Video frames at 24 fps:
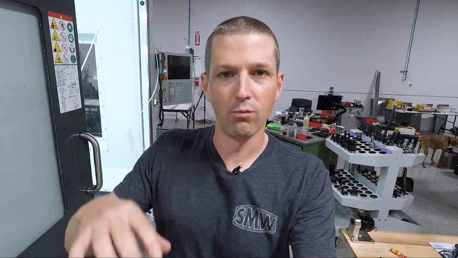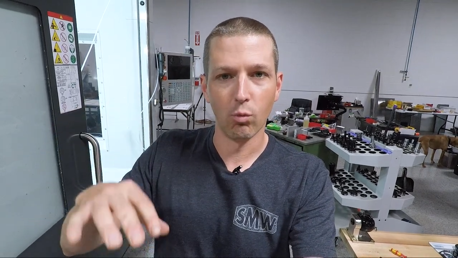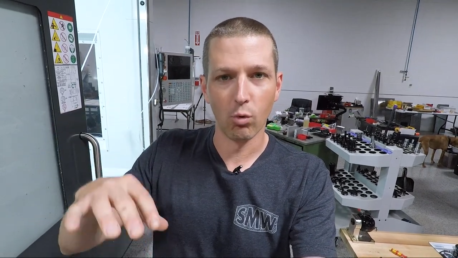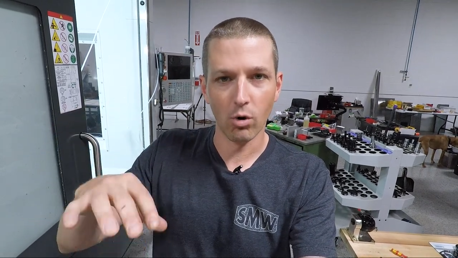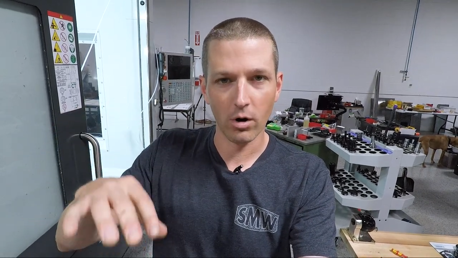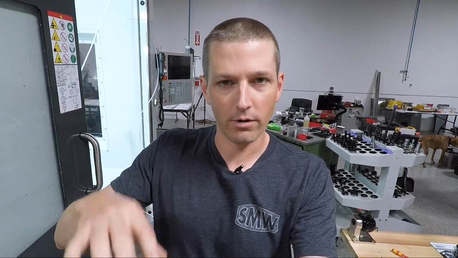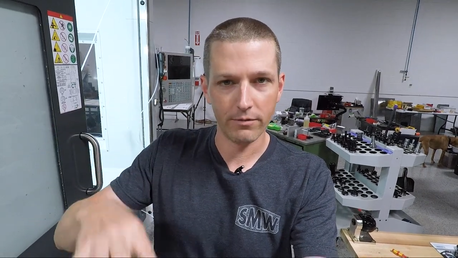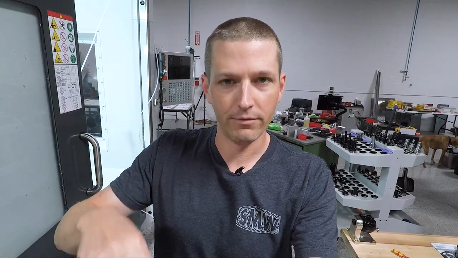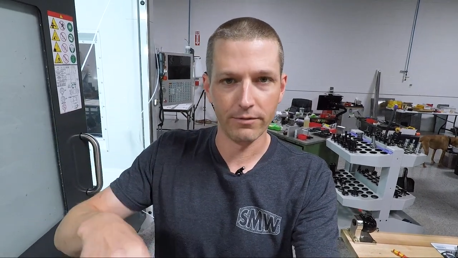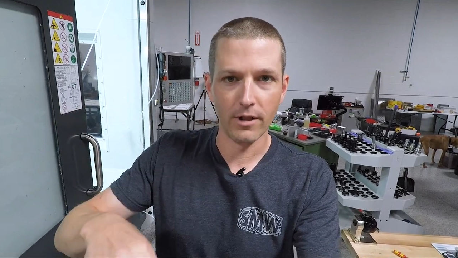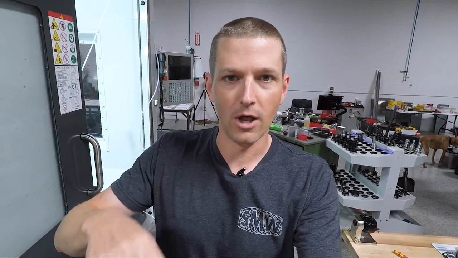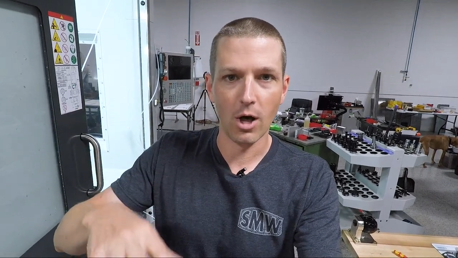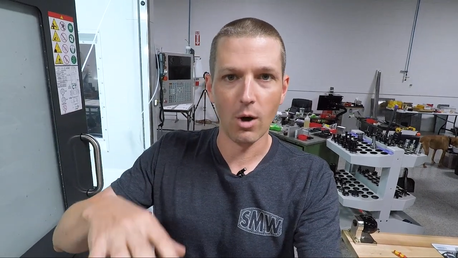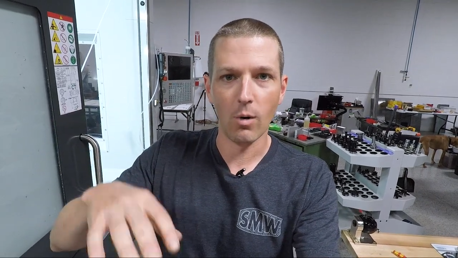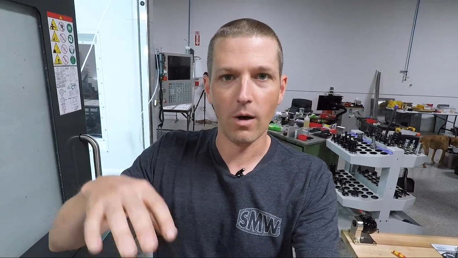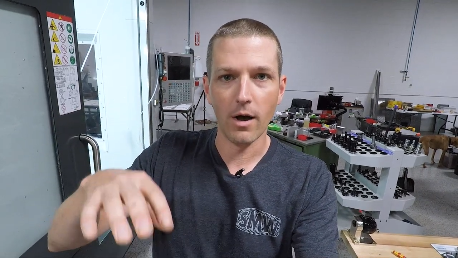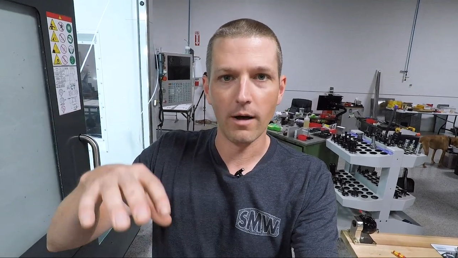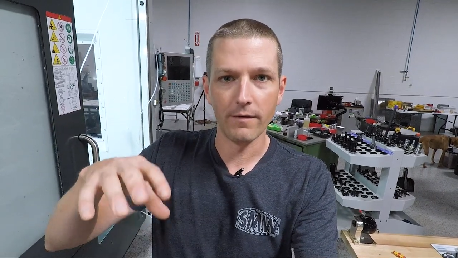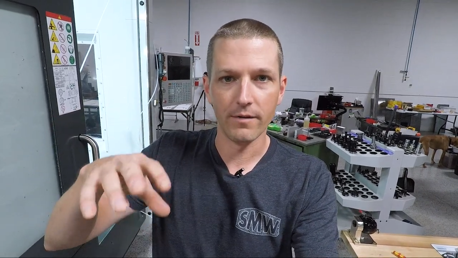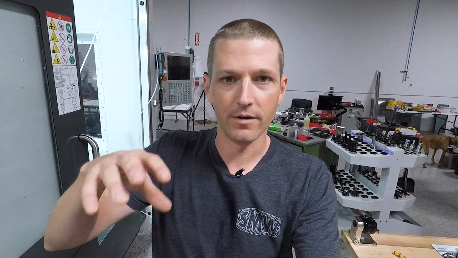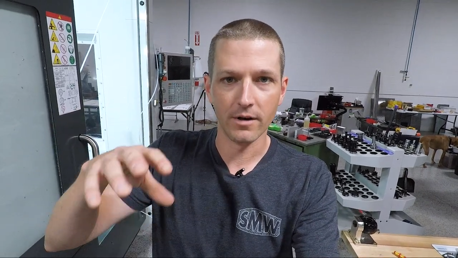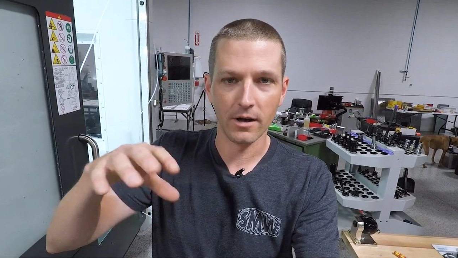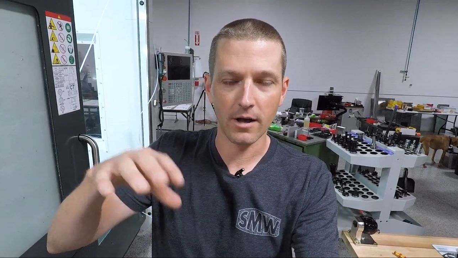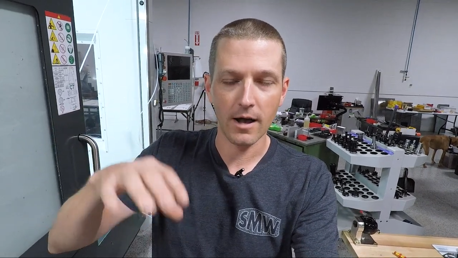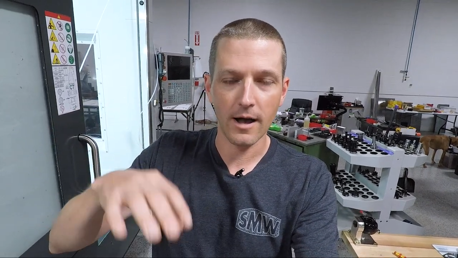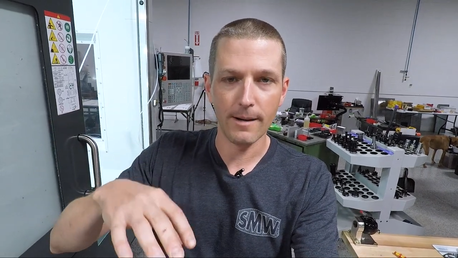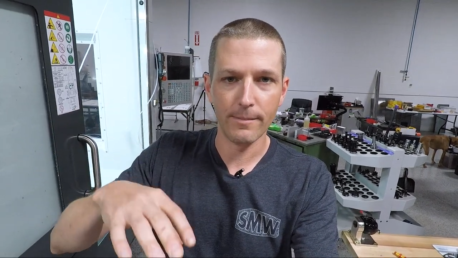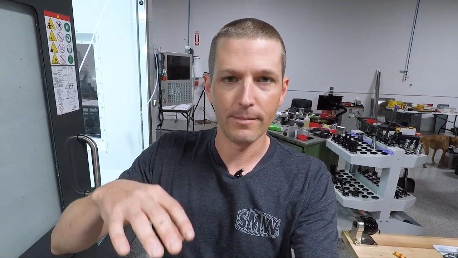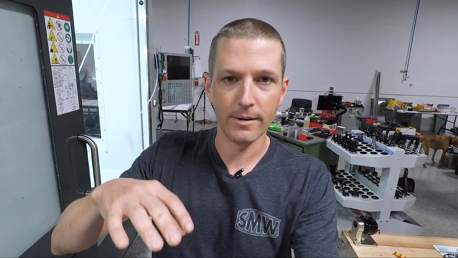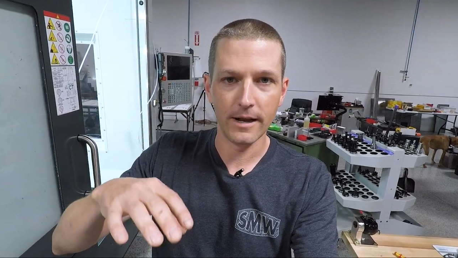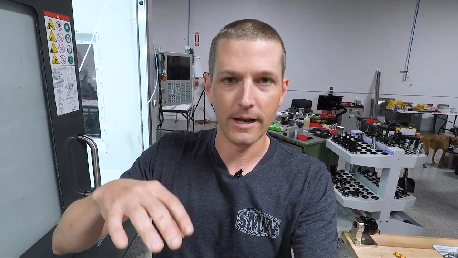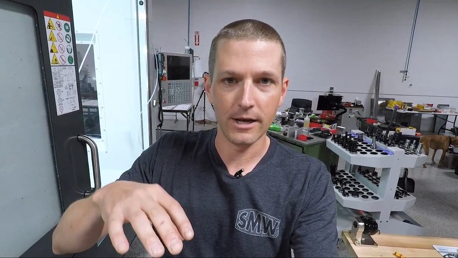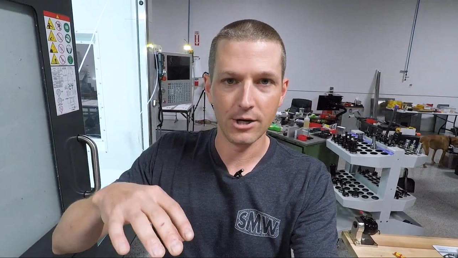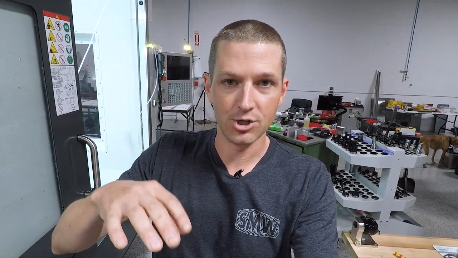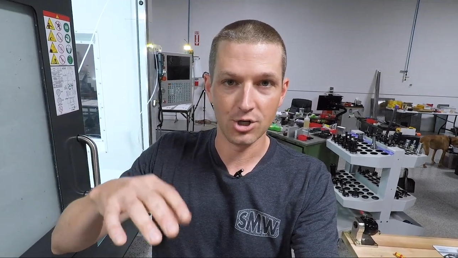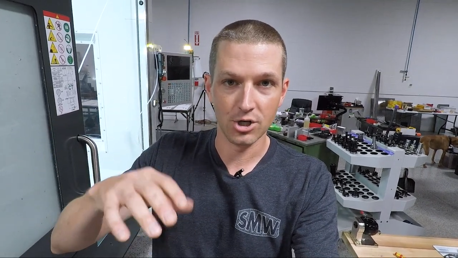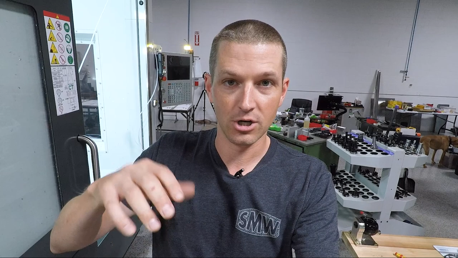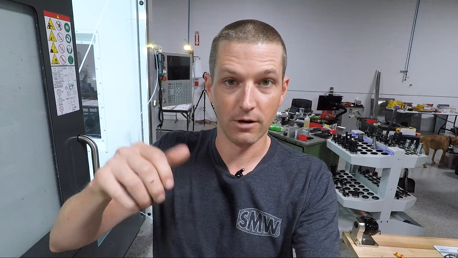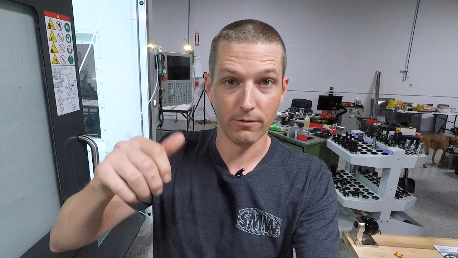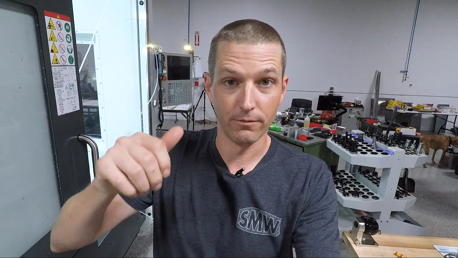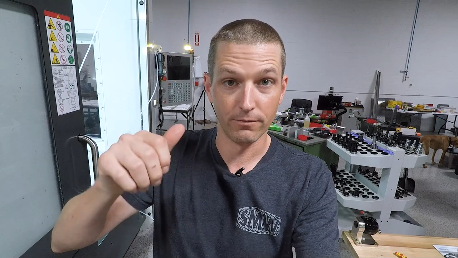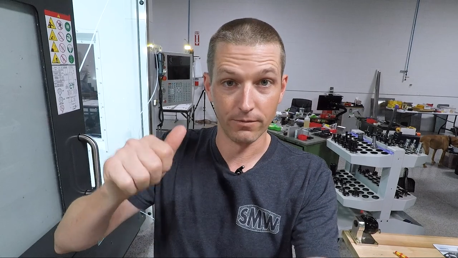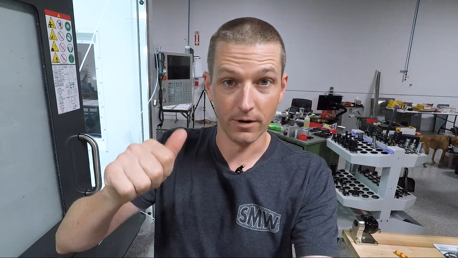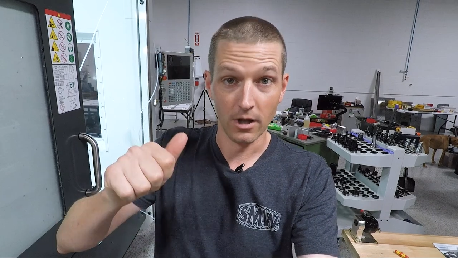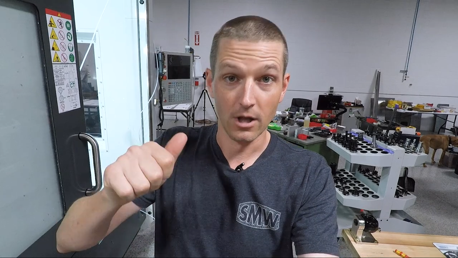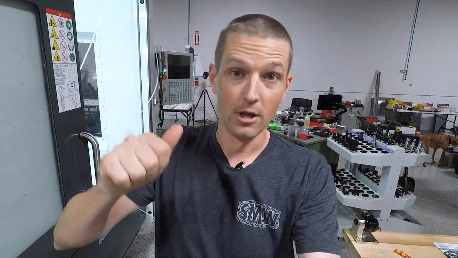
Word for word: workflow of a combination of